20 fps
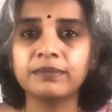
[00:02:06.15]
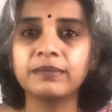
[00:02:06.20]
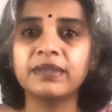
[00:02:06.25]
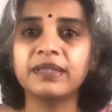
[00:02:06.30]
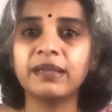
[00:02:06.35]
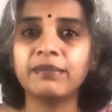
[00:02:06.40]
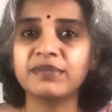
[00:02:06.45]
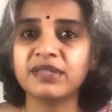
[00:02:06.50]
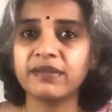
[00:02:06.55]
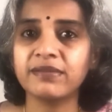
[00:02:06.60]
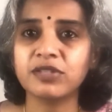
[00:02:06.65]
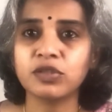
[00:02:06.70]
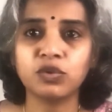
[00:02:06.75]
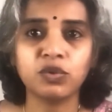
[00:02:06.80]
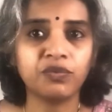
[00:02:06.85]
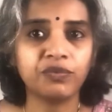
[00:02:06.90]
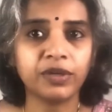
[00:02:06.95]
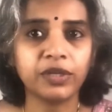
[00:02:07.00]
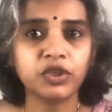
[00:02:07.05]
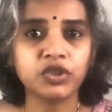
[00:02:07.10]
themselves into
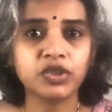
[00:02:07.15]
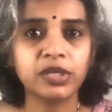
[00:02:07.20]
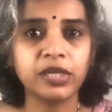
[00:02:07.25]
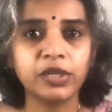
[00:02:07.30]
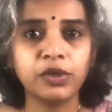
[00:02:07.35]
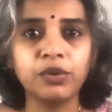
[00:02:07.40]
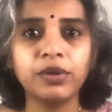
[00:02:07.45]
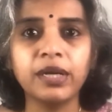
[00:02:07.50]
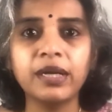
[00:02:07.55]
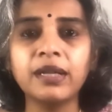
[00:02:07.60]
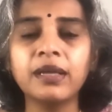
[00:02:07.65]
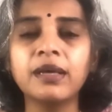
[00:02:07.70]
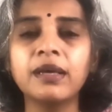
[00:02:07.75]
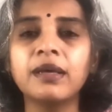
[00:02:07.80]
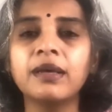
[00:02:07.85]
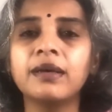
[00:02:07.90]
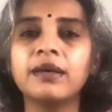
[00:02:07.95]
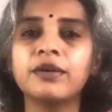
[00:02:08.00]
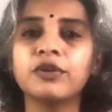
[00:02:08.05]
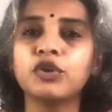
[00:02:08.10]
a functional unit,
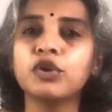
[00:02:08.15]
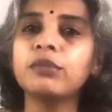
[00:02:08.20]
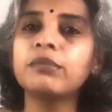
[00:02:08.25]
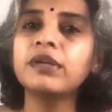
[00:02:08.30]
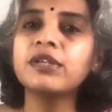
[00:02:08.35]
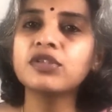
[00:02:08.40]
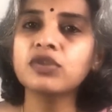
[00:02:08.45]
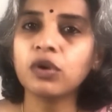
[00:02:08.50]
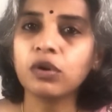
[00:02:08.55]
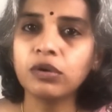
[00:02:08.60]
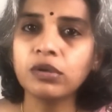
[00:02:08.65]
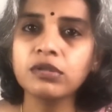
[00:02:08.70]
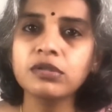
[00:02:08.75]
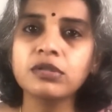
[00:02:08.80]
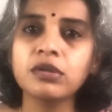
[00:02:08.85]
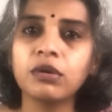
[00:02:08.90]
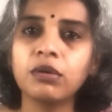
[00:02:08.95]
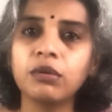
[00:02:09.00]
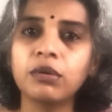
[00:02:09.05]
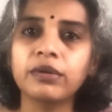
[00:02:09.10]
humans
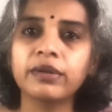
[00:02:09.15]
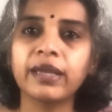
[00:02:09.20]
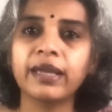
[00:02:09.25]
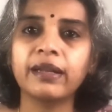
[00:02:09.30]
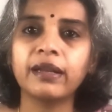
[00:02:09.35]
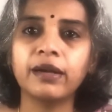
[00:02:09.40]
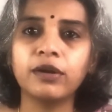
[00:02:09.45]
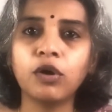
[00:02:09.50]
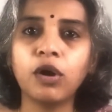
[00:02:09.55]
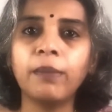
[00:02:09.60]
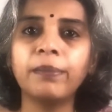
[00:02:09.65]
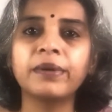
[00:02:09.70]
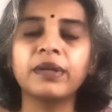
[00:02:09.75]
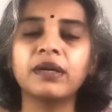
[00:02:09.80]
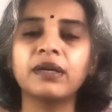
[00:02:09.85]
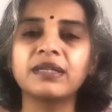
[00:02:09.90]
also can adopt